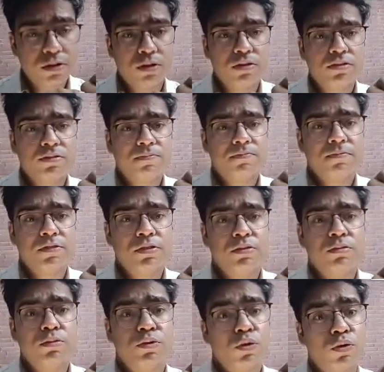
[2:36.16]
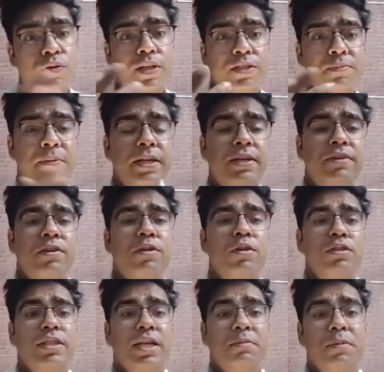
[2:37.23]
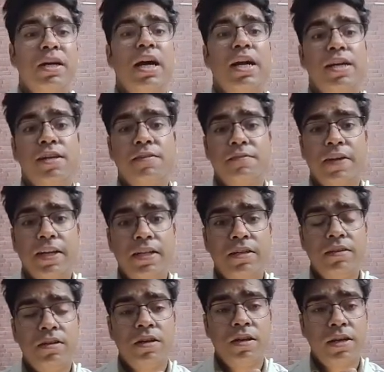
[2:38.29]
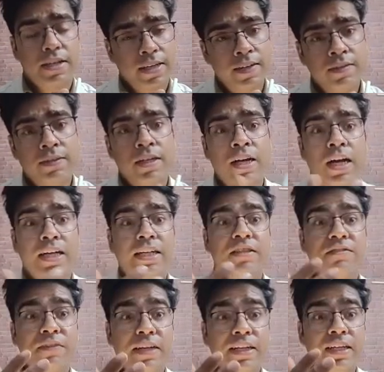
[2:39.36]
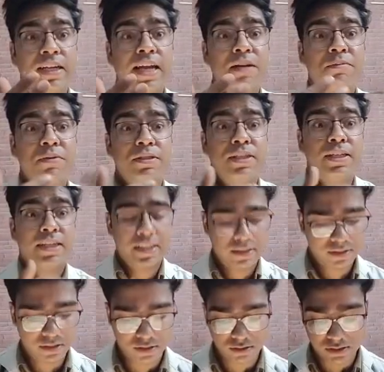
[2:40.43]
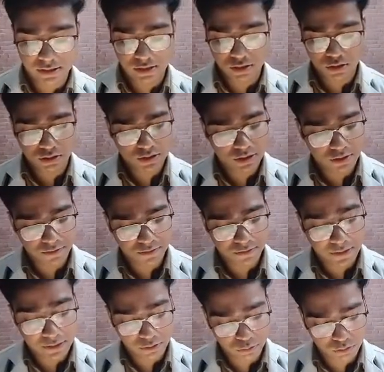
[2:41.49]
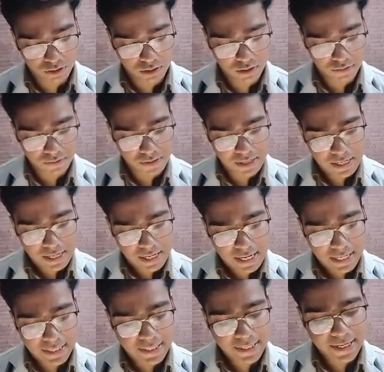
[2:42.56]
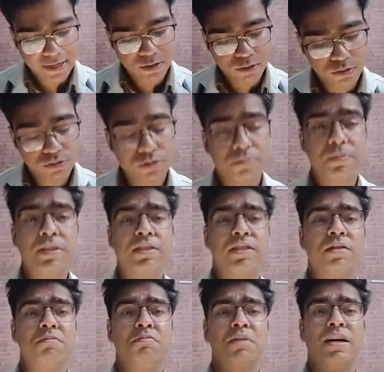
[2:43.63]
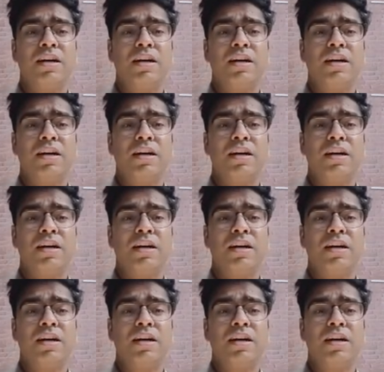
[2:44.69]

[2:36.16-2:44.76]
cause, so non-respiratory cause can be cardiac failure. Yes, the cardiac failure can present as a sudden onset of acute cough, and it can also be some